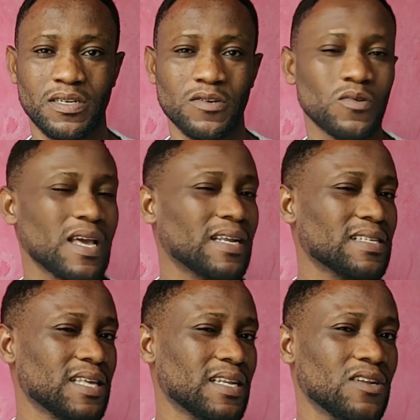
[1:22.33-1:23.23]
Could the
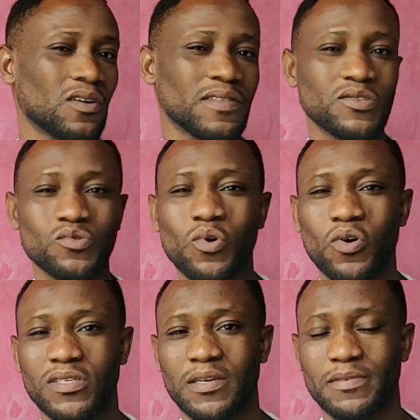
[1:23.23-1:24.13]
understanding of these two
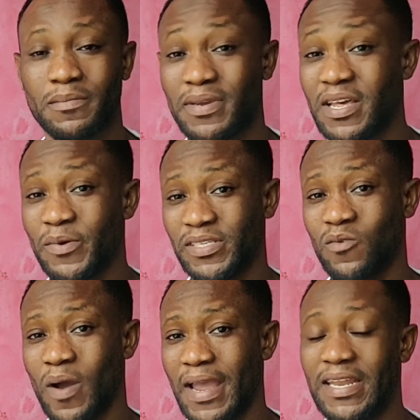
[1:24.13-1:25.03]
concepts be the reason
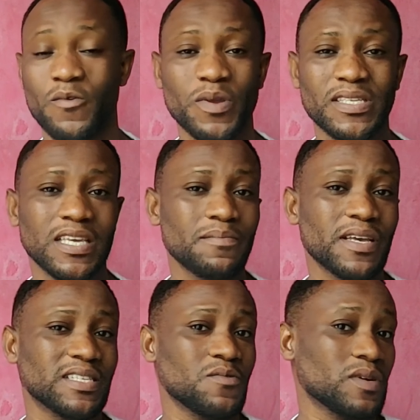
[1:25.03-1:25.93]
why the rich keep
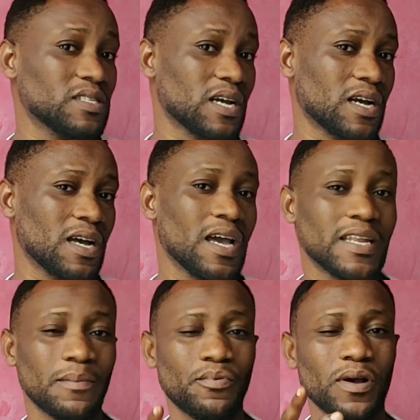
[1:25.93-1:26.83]
getting richer and the
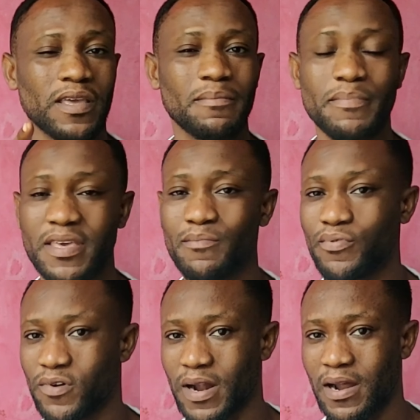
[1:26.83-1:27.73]
poor keep being
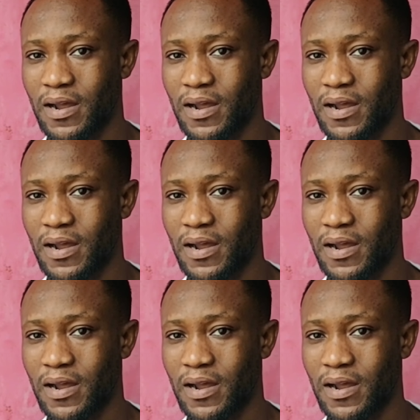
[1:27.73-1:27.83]
poorer?